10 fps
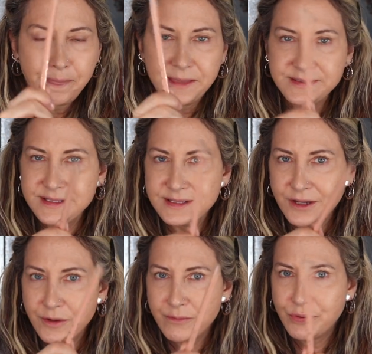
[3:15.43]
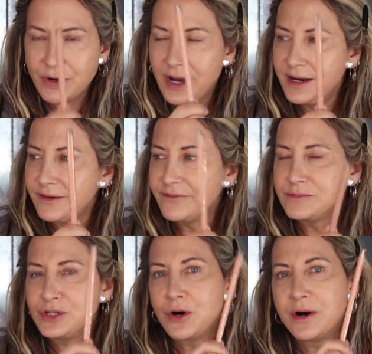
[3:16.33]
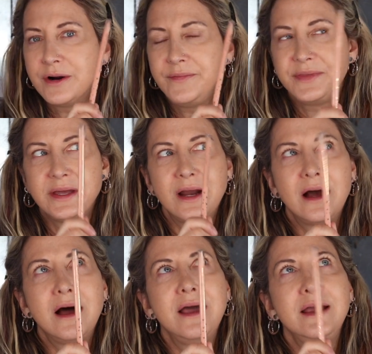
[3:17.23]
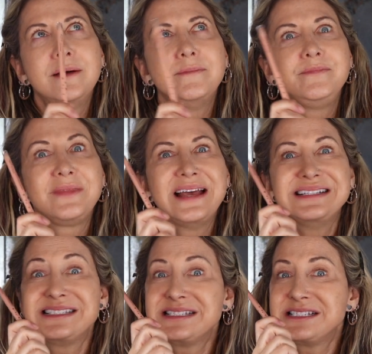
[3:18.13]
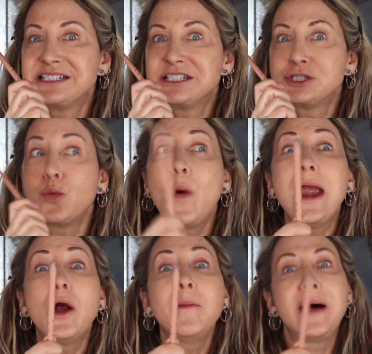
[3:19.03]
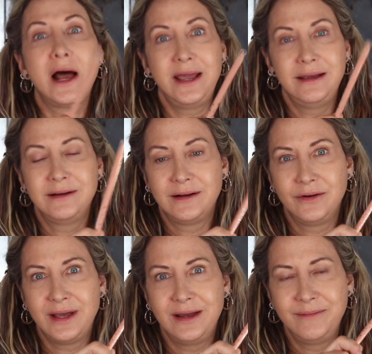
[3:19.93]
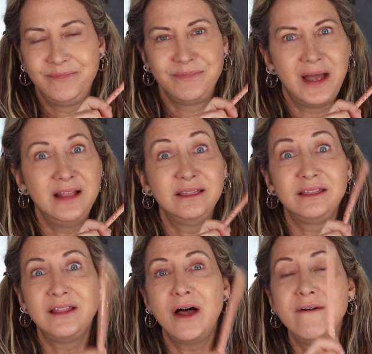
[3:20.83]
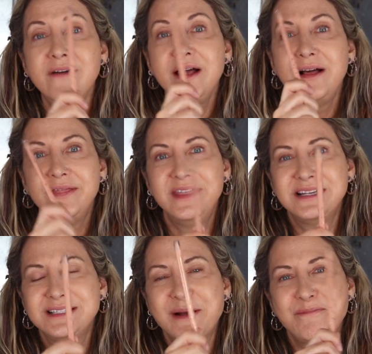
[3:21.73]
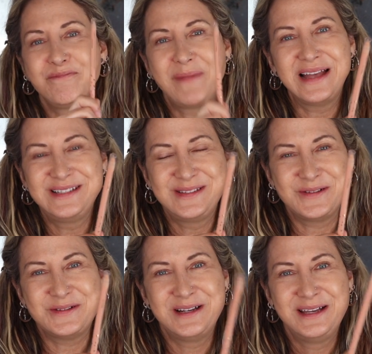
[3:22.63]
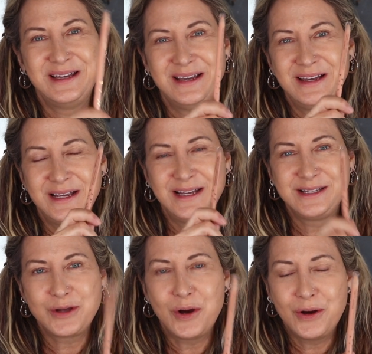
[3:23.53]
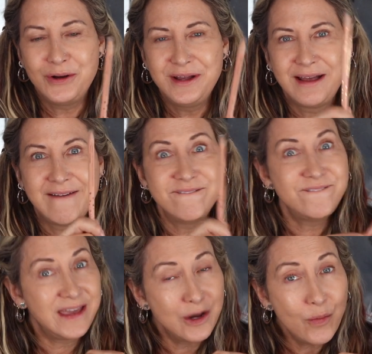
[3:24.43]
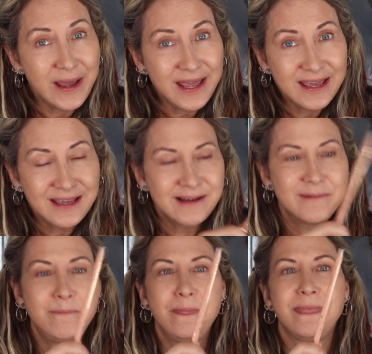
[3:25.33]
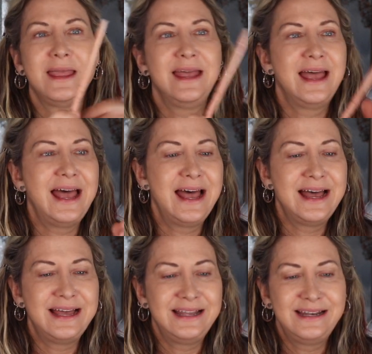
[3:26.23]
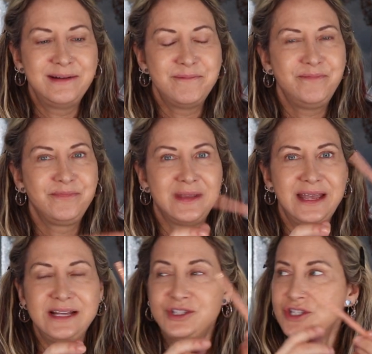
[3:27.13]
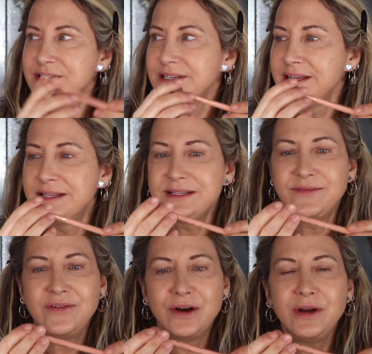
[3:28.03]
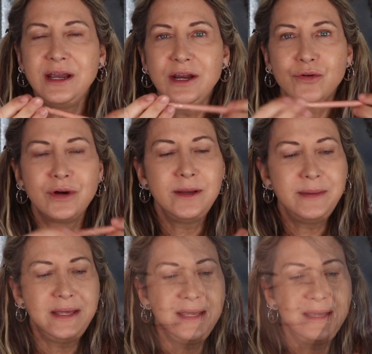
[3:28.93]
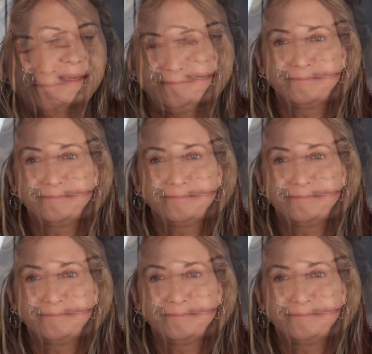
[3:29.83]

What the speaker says: This is another product from Tarte that I swear by. Okay. I love this pencil. It's called Fake Awake. And it's just like this very creamy,